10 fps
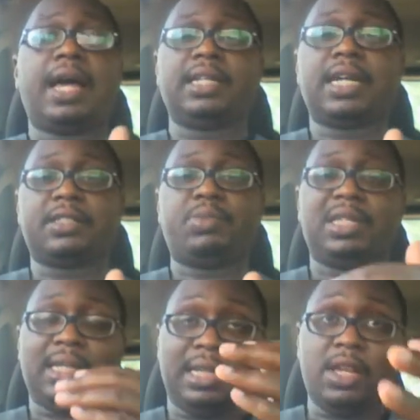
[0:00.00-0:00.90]
and it has
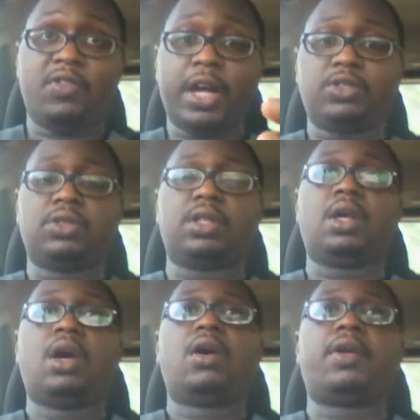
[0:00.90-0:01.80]
been delivered to the
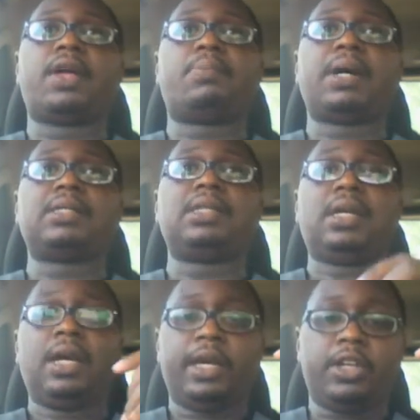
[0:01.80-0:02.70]
other
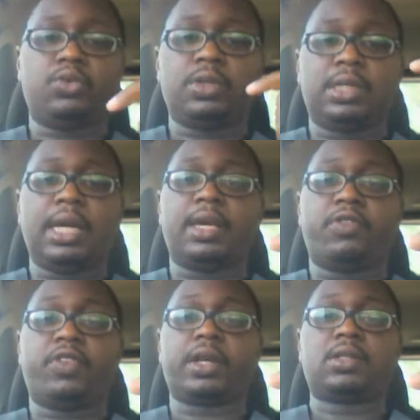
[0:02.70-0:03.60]
party, it will take
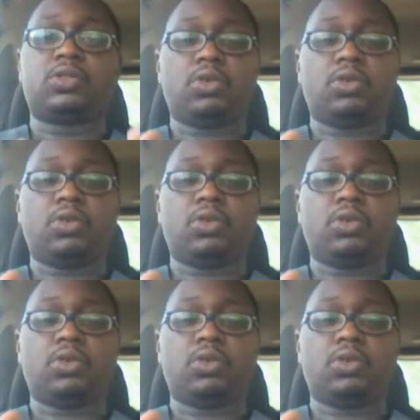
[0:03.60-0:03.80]
effect.